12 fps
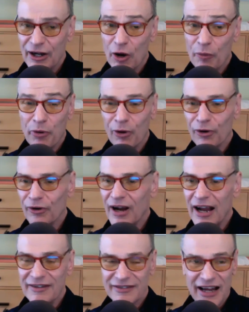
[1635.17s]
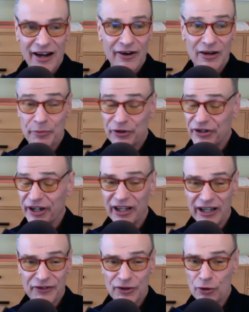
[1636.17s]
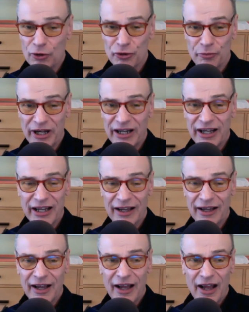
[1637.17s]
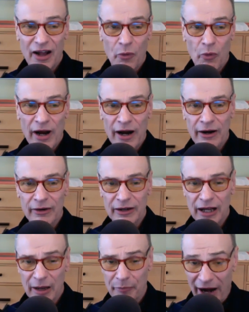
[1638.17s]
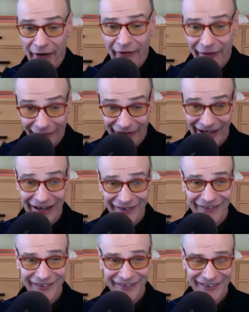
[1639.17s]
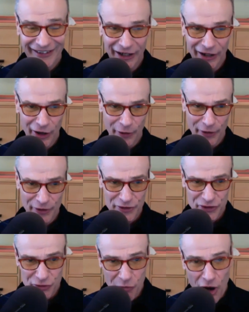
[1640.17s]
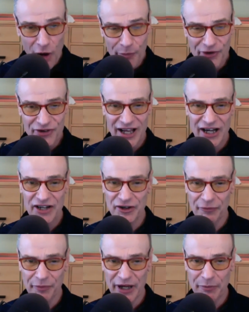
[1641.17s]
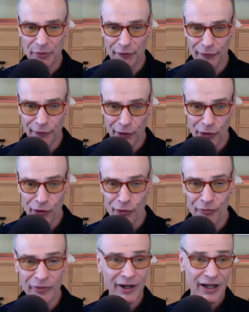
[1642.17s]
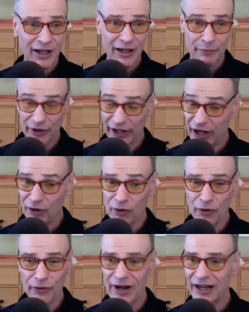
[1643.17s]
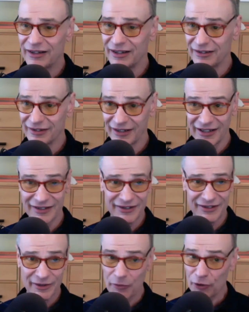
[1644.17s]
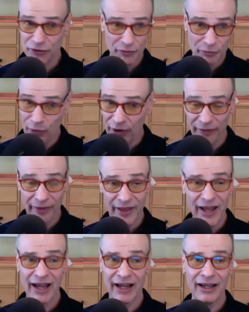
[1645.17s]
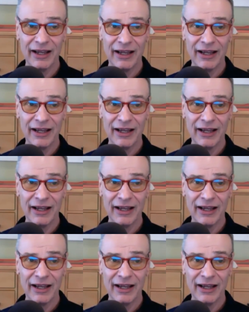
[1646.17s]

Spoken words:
polarized era, particularly of social media, where apparently, the small percentage of people for whom political correctness is the most important thing